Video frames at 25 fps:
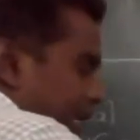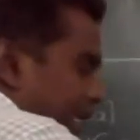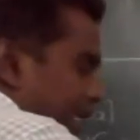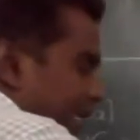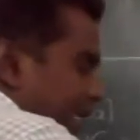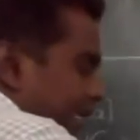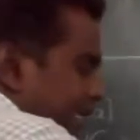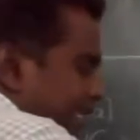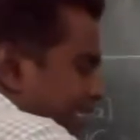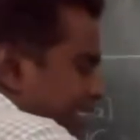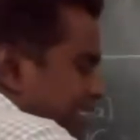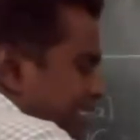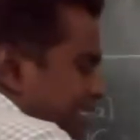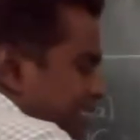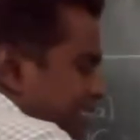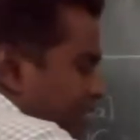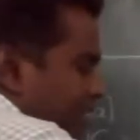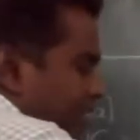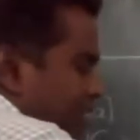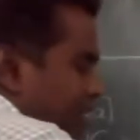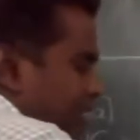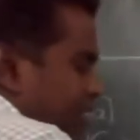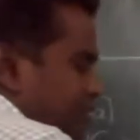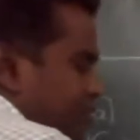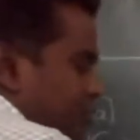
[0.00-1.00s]

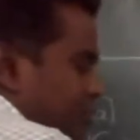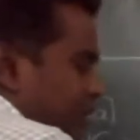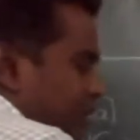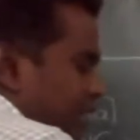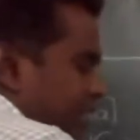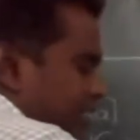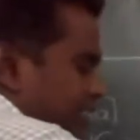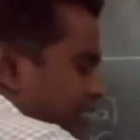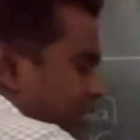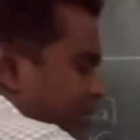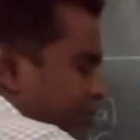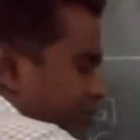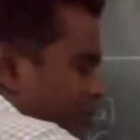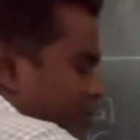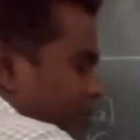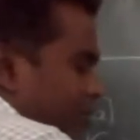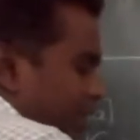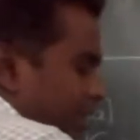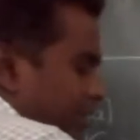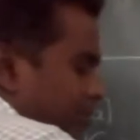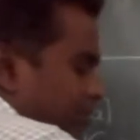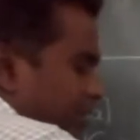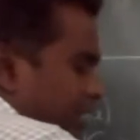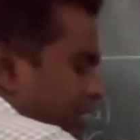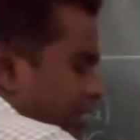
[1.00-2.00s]
yeast also example,
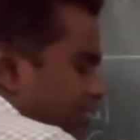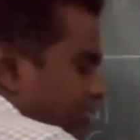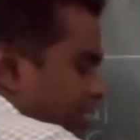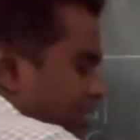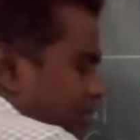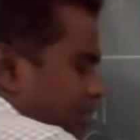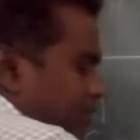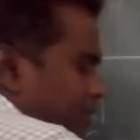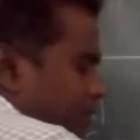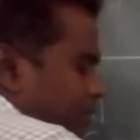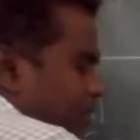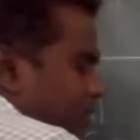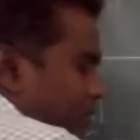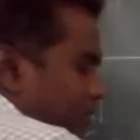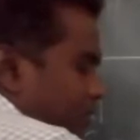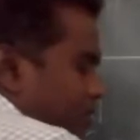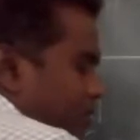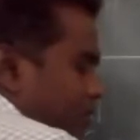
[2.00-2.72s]
one of the example.